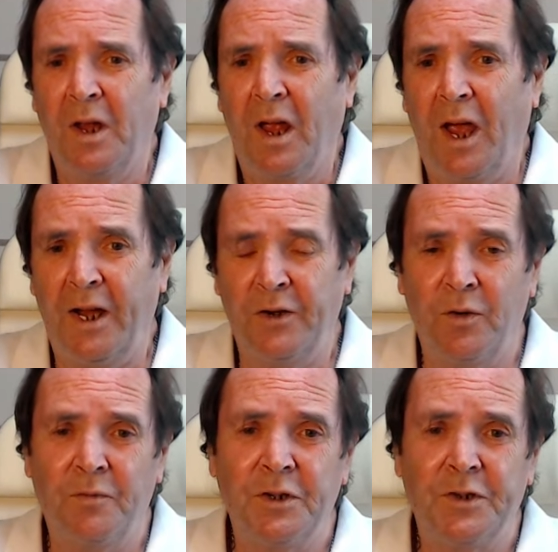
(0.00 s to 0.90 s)
and
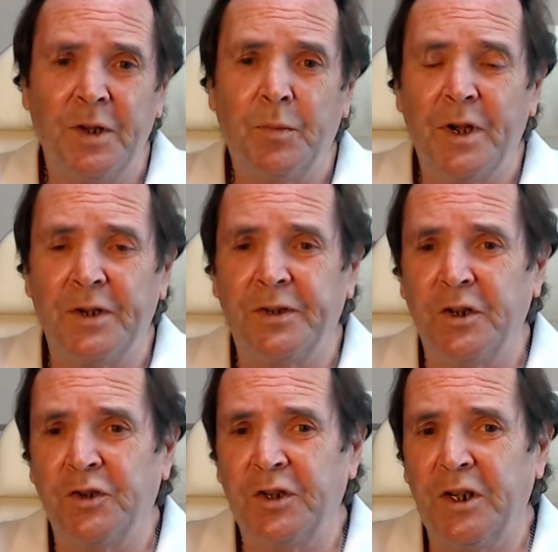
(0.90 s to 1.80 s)
obviously
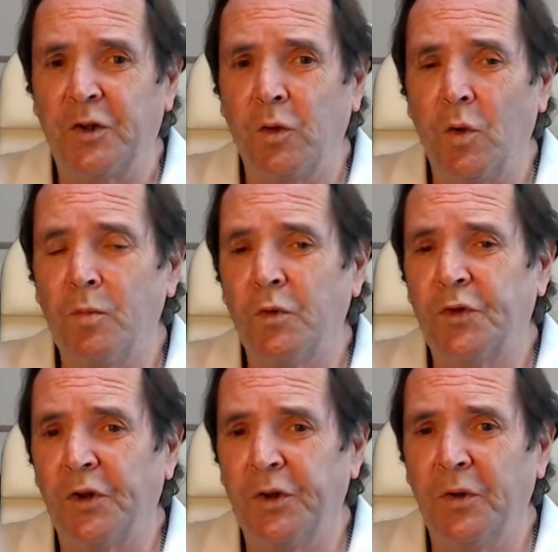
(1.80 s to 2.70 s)
President Xi's global
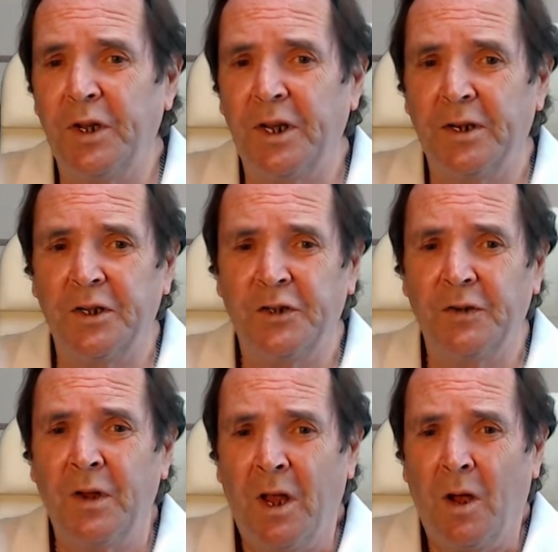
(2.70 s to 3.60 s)
security initiative,